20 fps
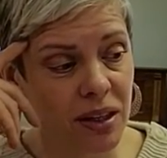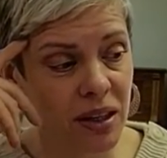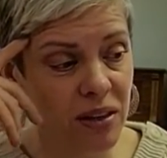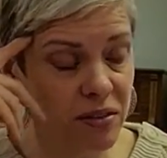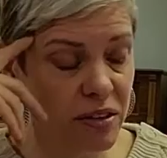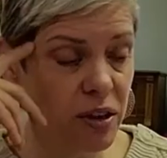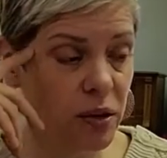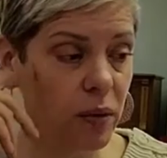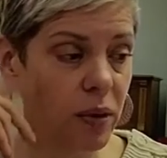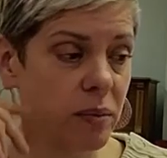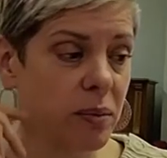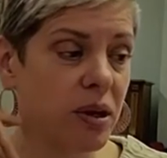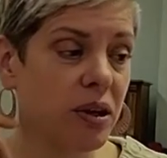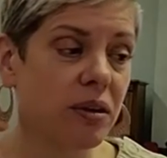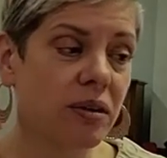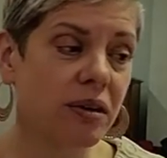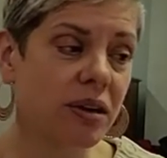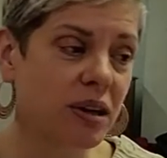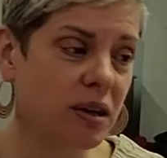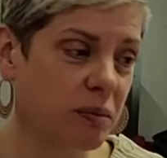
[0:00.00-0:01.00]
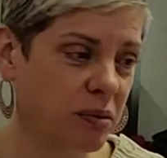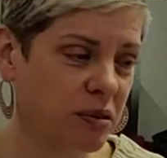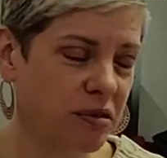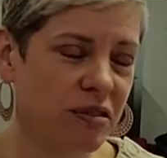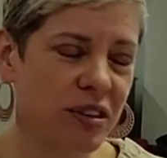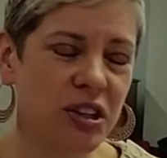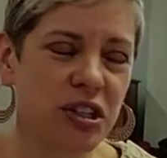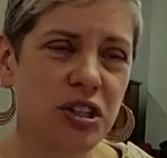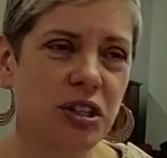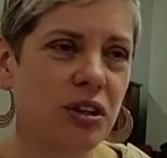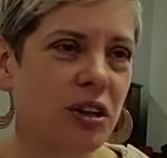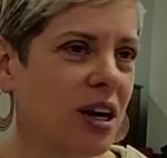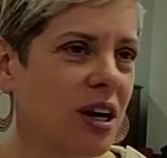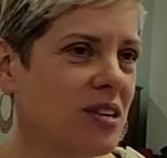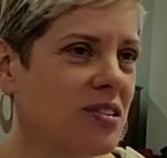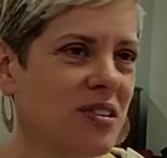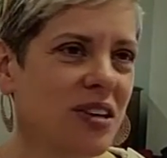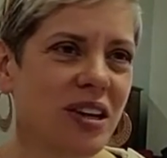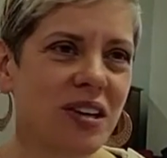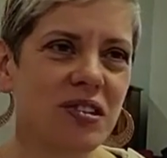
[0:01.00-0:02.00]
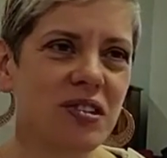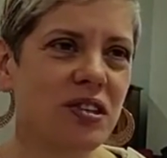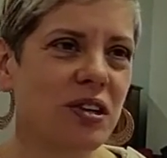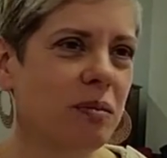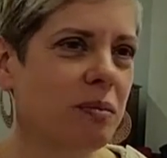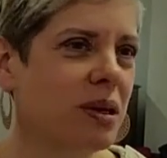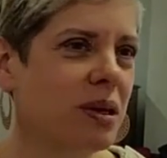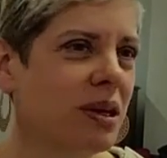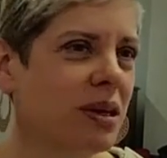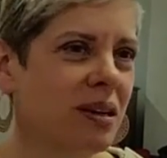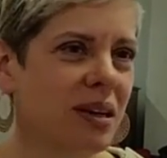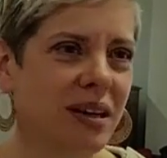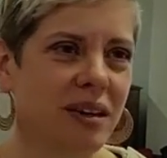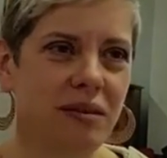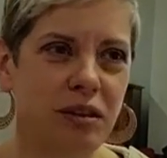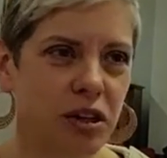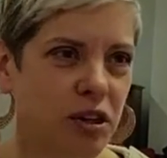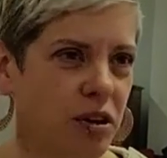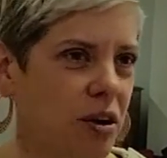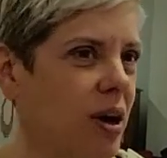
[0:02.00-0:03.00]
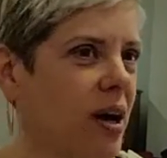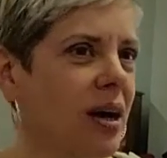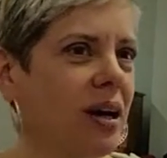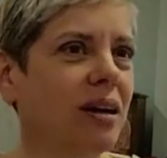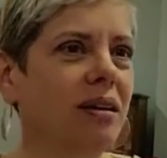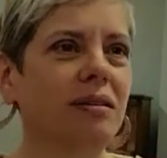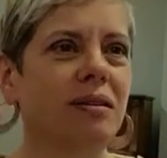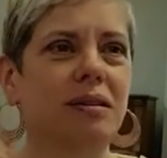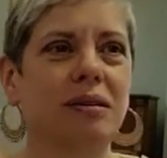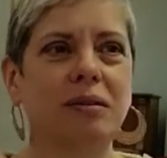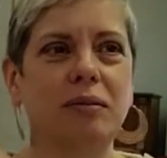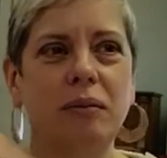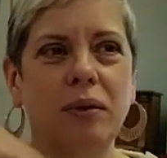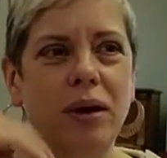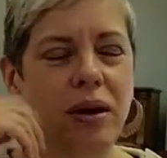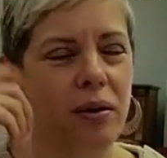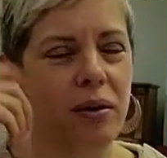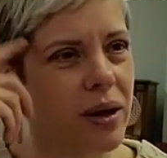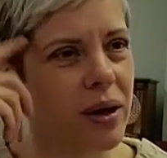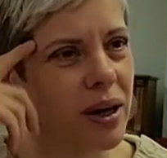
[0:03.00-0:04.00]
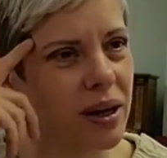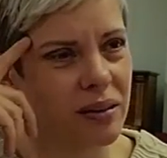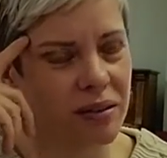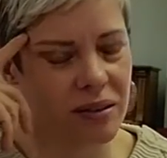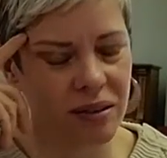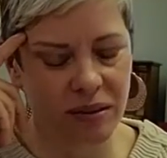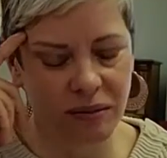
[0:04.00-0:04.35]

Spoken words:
even though I'm here in a professional context, I mean, I cry right away.